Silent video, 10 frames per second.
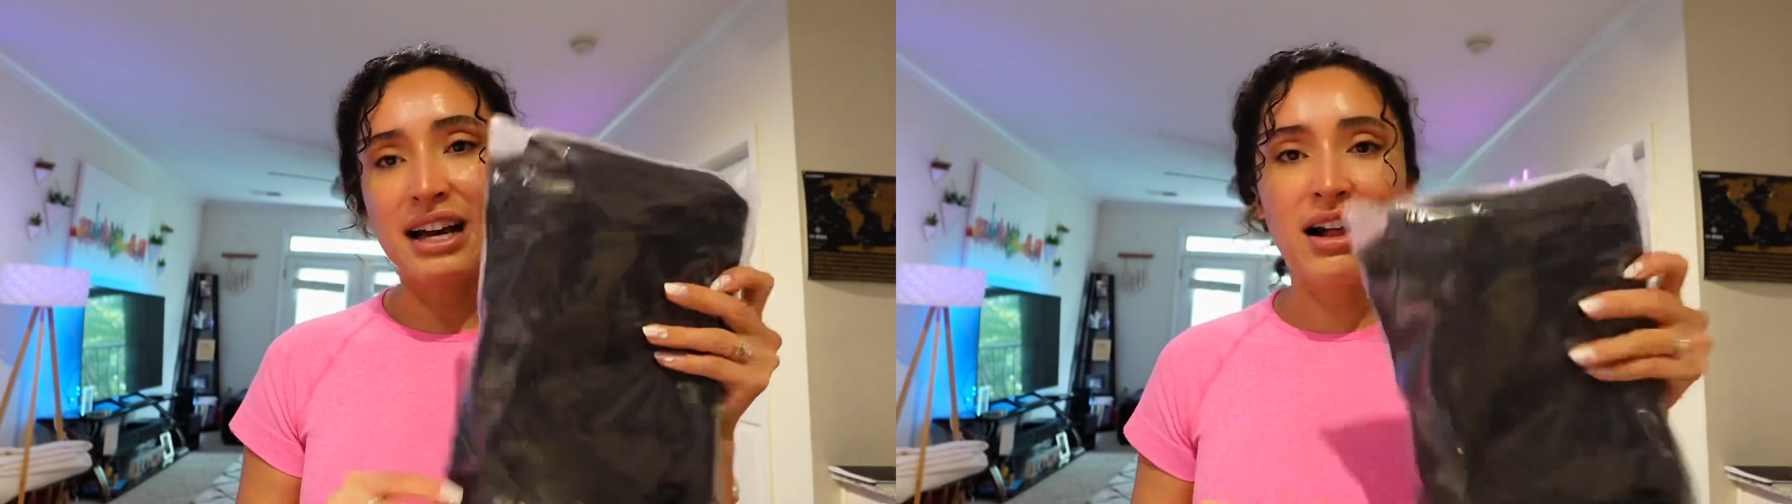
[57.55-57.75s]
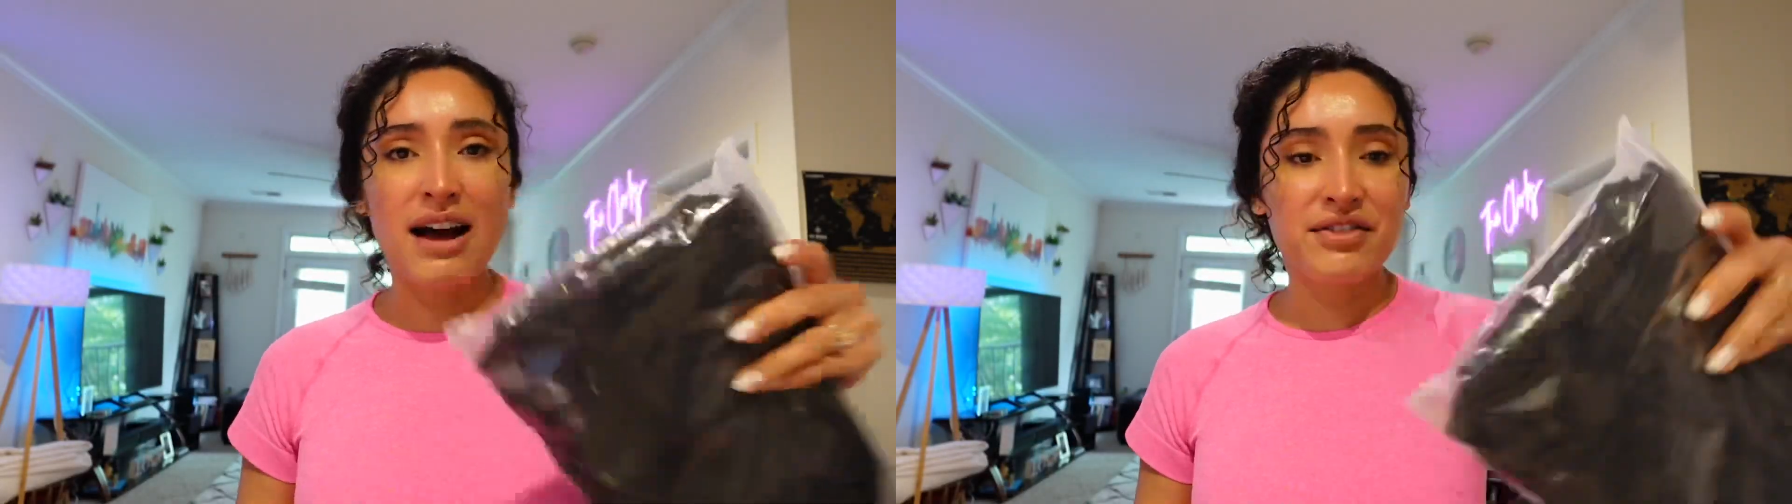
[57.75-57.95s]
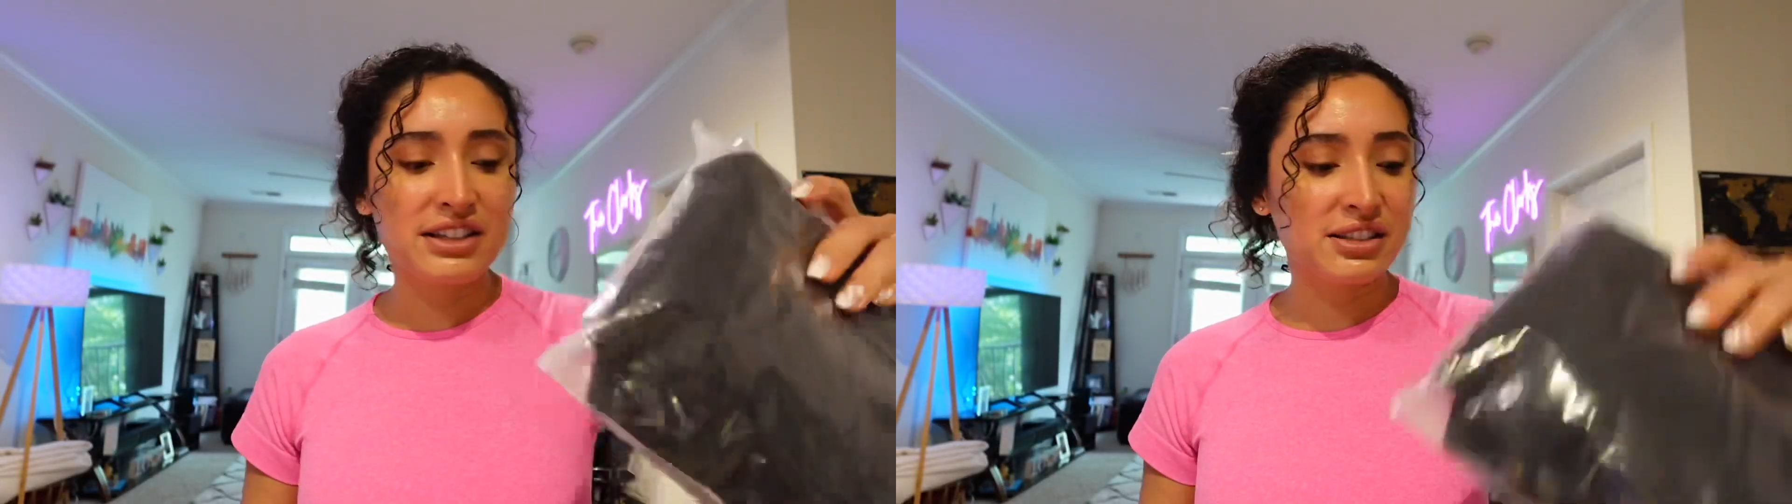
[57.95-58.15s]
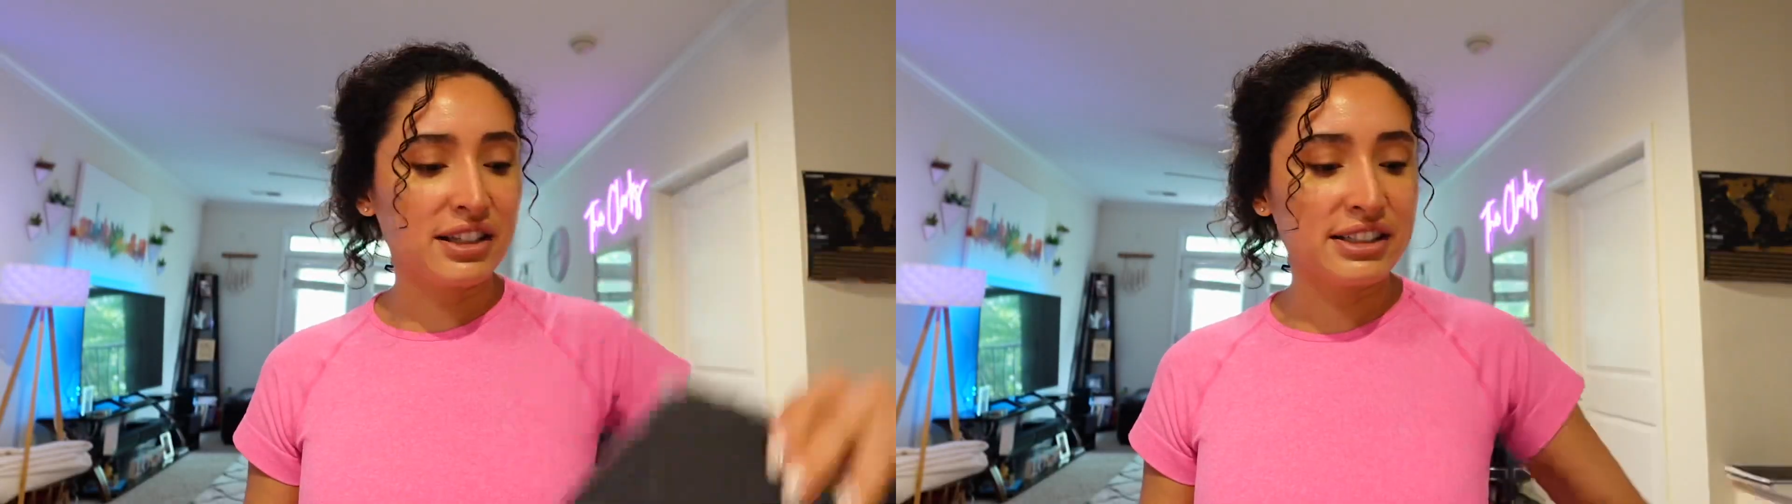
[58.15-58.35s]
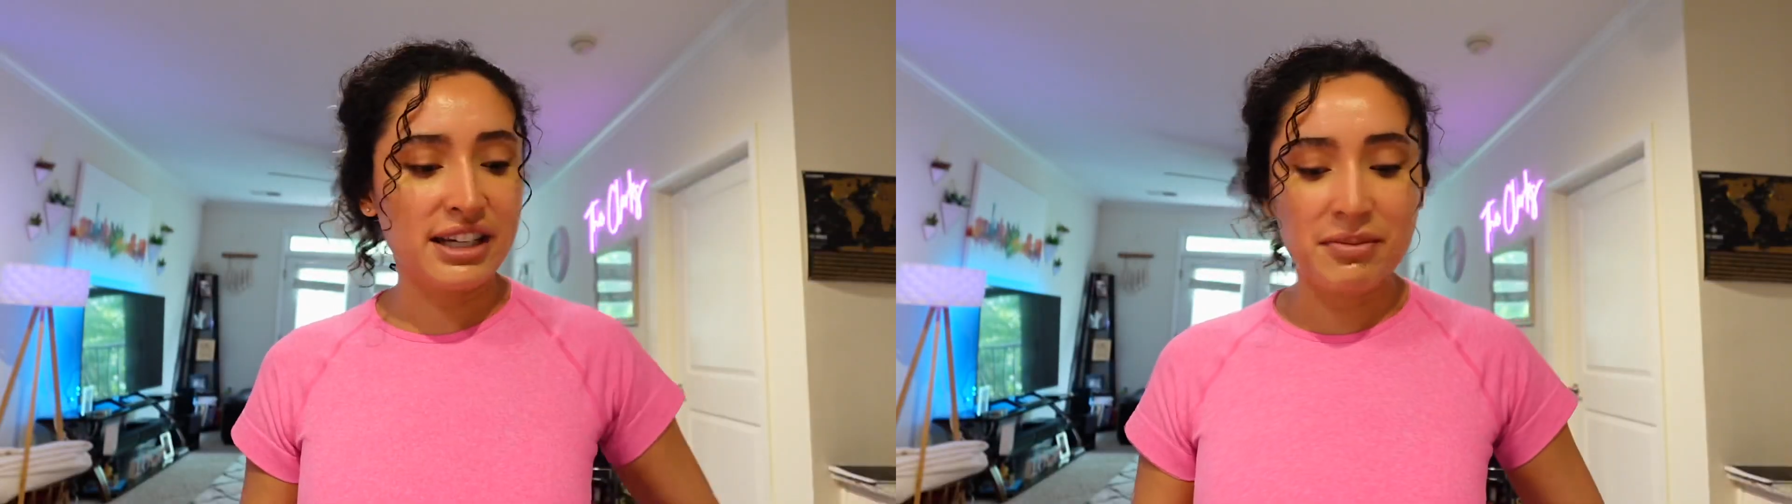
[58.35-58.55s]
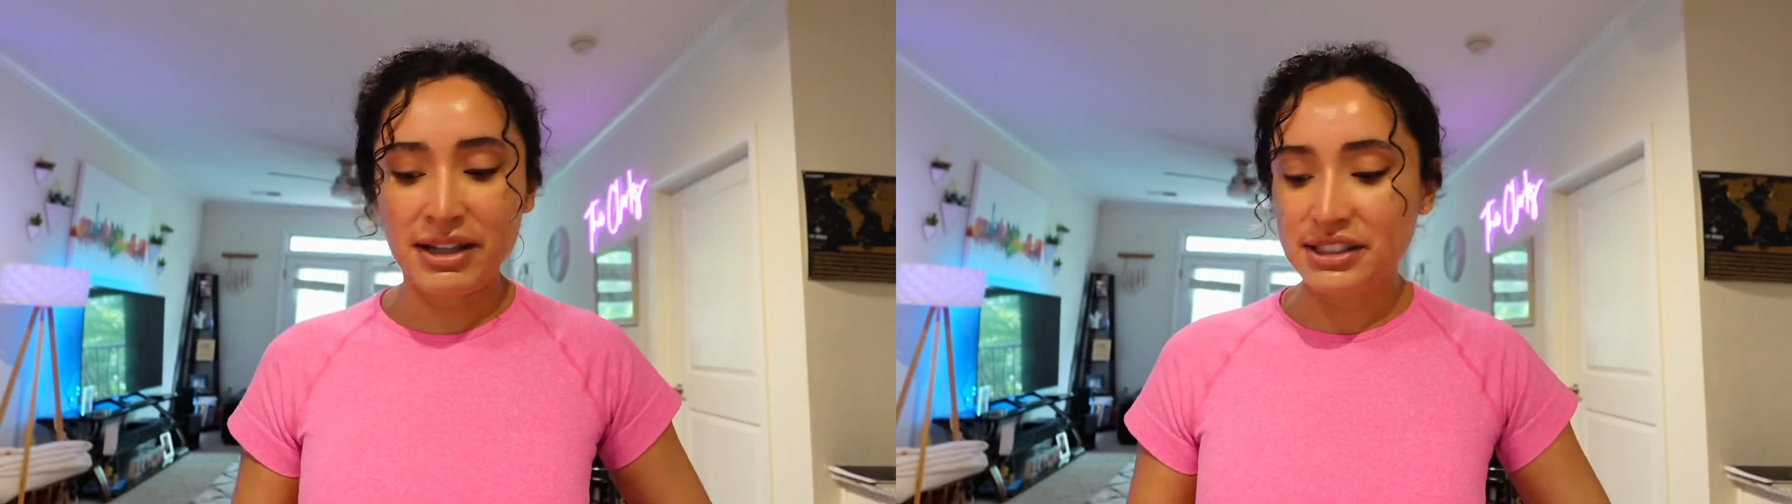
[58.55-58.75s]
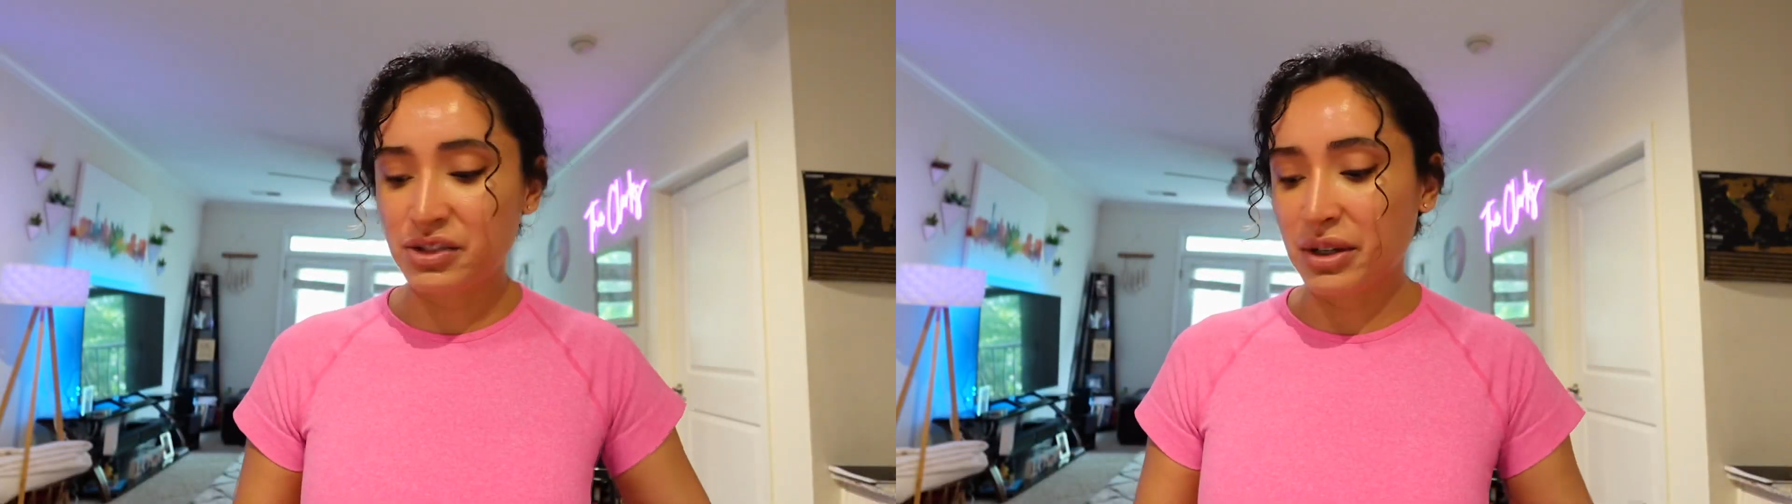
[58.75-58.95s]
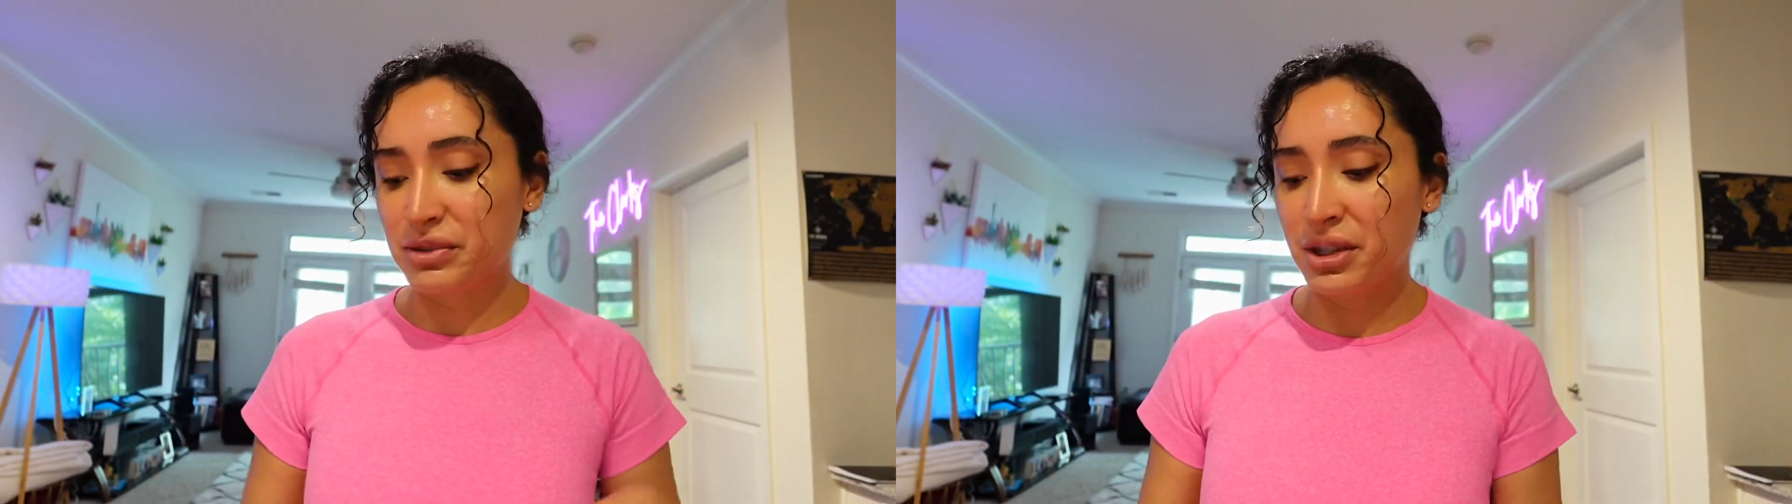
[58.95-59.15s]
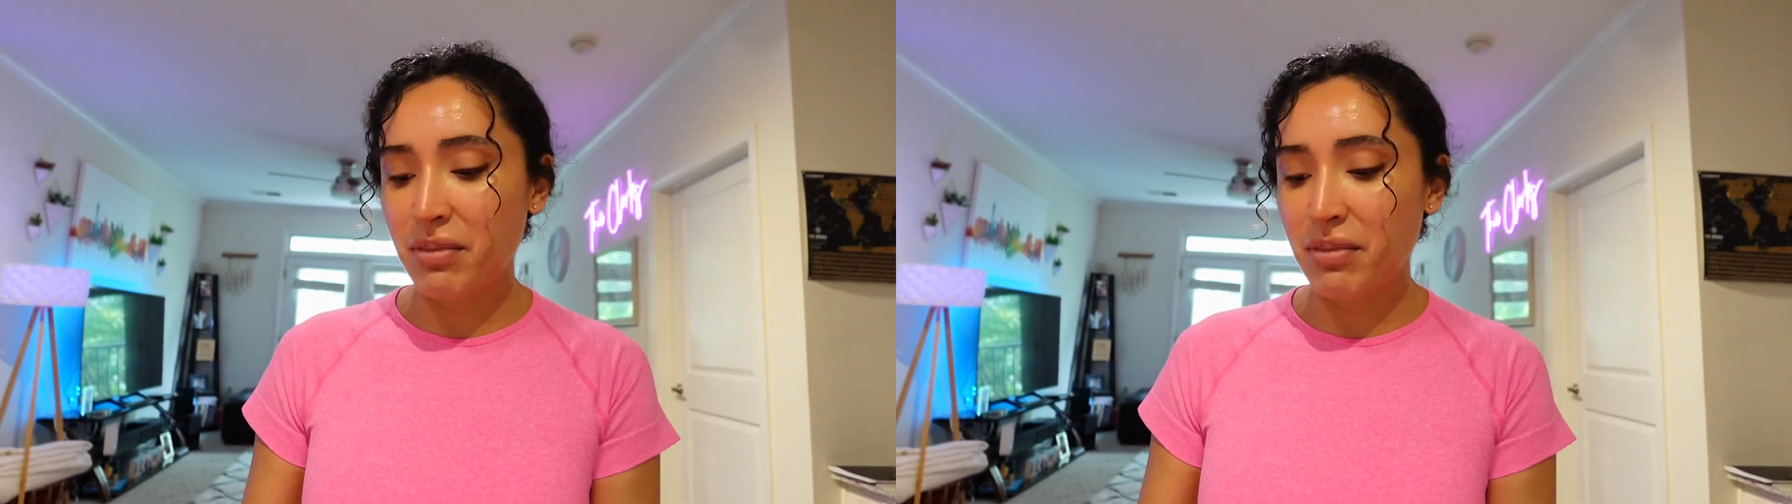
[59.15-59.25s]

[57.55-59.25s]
I'll have these linked in my description